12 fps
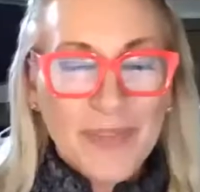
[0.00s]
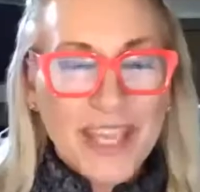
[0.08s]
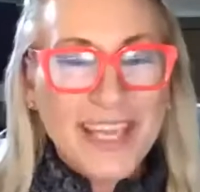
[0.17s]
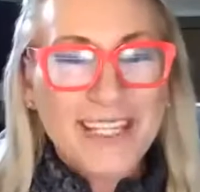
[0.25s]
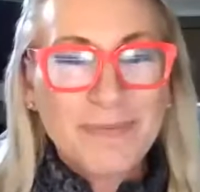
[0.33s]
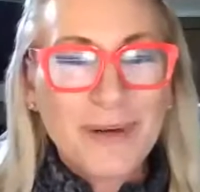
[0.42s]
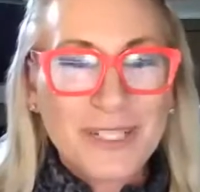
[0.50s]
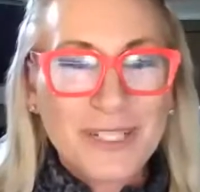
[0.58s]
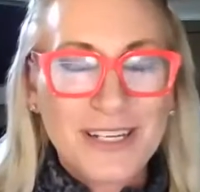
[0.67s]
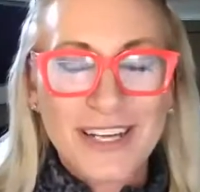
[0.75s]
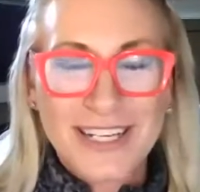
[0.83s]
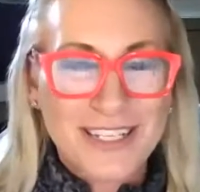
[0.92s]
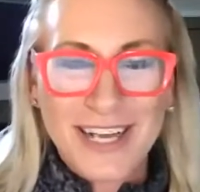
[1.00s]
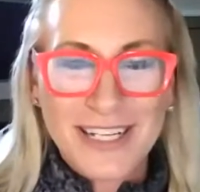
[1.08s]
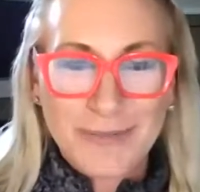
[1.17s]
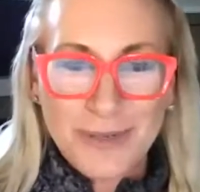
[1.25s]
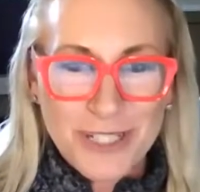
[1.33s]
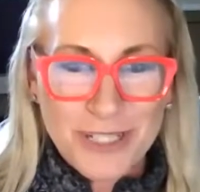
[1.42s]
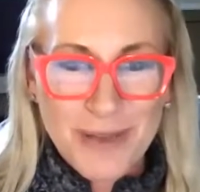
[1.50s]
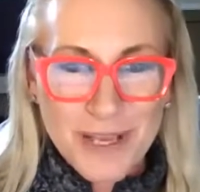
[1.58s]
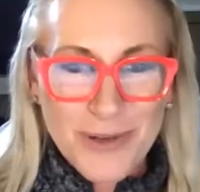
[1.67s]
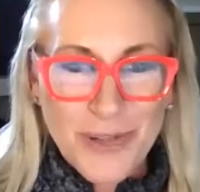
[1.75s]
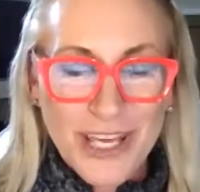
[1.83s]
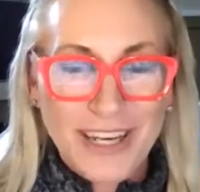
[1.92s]
It's not supposed to make
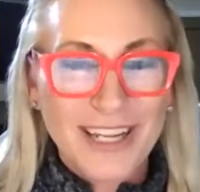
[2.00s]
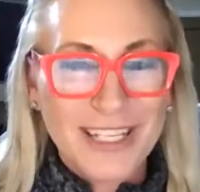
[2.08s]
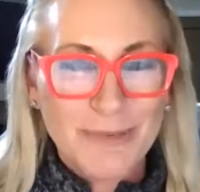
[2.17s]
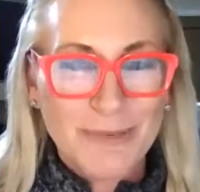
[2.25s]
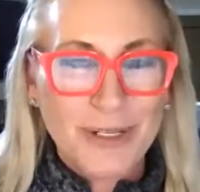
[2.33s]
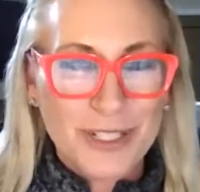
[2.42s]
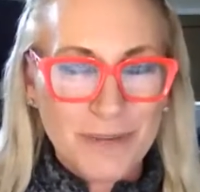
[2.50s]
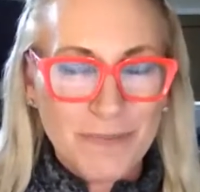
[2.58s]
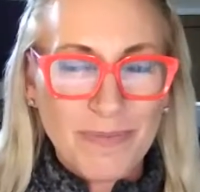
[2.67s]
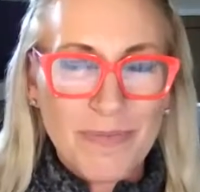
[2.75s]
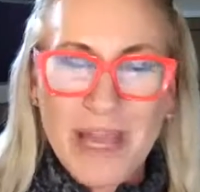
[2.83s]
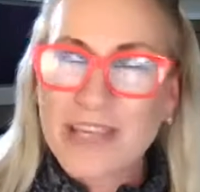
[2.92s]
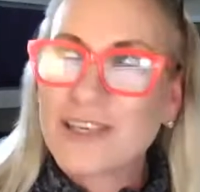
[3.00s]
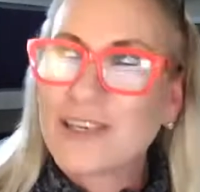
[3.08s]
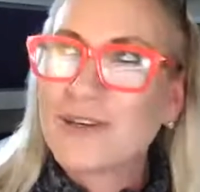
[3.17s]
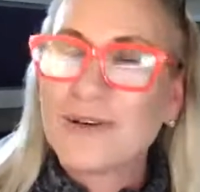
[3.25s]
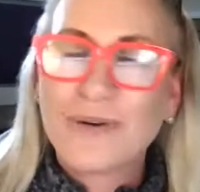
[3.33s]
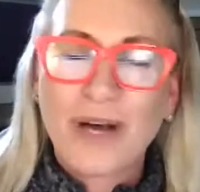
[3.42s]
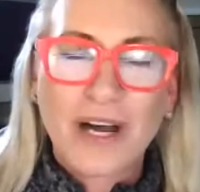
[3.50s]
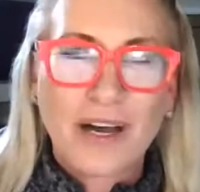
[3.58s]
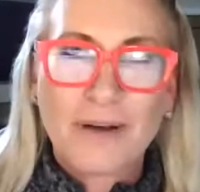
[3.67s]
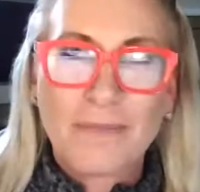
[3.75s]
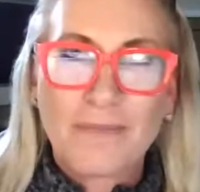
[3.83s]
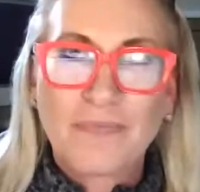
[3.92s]
you thin. It's supposed to make you
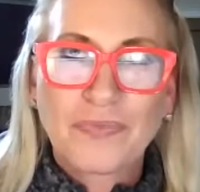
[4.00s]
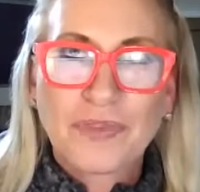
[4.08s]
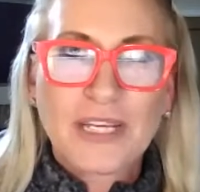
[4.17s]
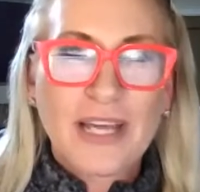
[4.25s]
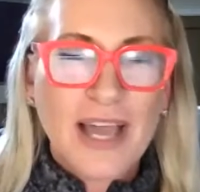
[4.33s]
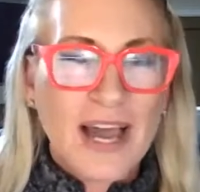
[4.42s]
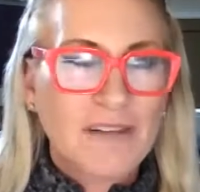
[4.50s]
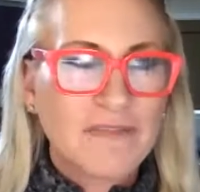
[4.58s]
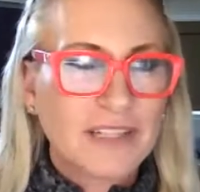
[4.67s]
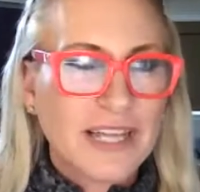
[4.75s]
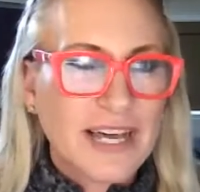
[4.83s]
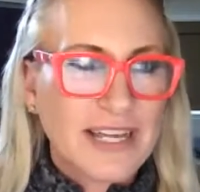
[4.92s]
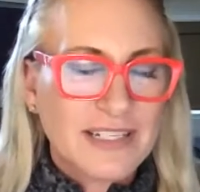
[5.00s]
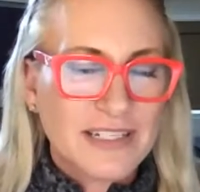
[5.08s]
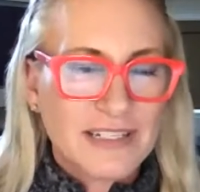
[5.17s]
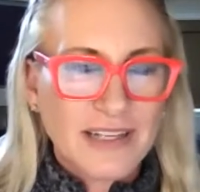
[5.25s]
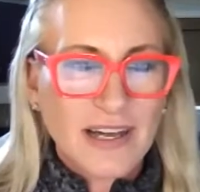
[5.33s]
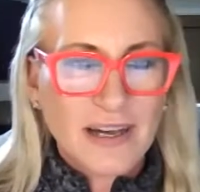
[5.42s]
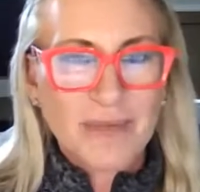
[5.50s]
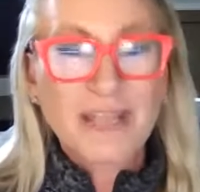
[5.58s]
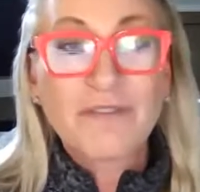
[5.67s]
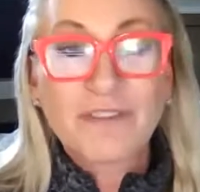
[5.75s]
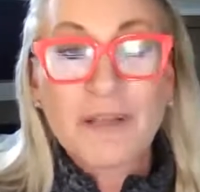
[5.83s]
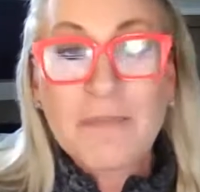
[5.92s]
have less
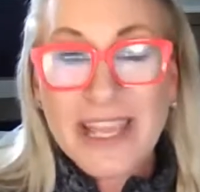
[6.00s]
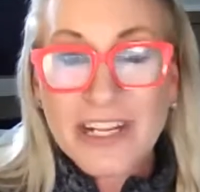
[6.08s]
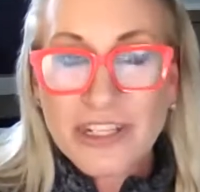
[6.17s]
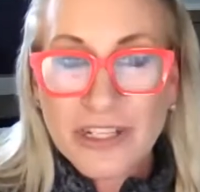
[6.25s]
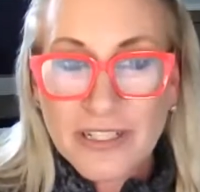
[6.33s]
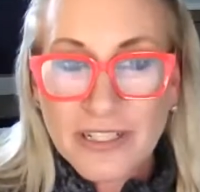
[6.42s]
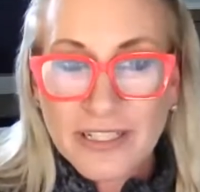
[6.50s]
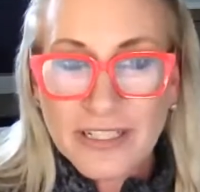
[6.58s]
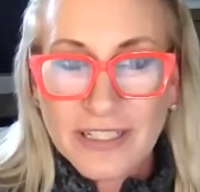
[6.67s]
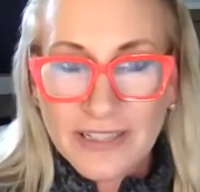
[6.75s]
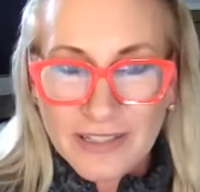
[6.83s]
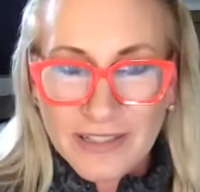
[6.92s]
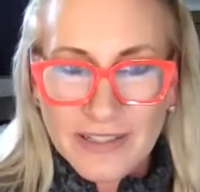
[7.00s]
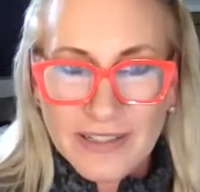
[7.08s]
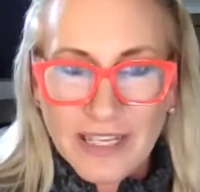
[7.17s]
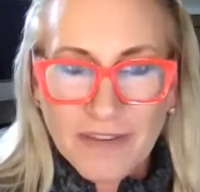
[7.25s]
inflammation. Wow.